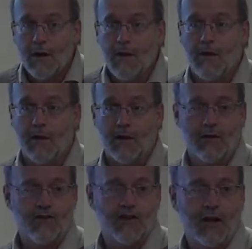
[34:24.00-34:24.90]
they're a
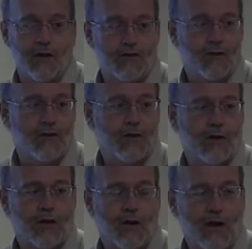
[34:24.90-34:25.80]
little scared, so they're a
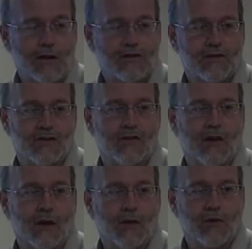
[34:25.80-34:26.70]
little cautious. And
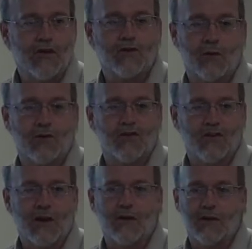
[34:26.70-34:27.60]
there are
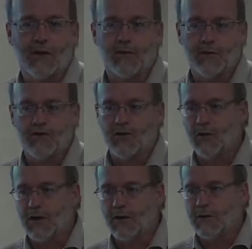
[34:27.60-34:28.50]
resources out there for
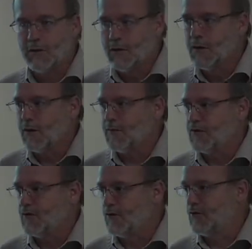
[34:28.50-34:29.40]
zoning
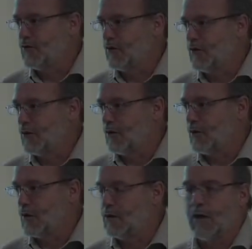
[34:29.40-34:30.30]
officials to learn.
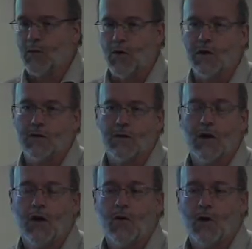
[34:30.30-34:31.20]
I worked
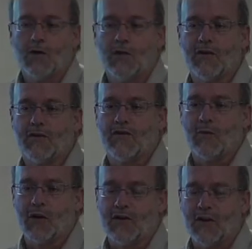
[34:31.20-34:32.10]
with
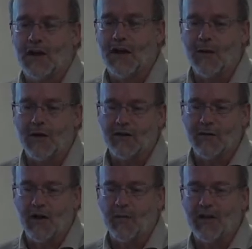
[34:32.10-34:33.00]
someone at the Economic
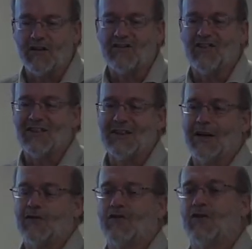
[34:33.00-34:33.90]
Development Agency that
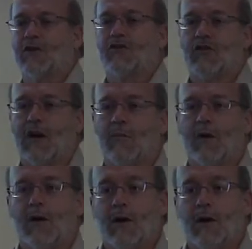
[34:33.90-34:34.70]
now just took a job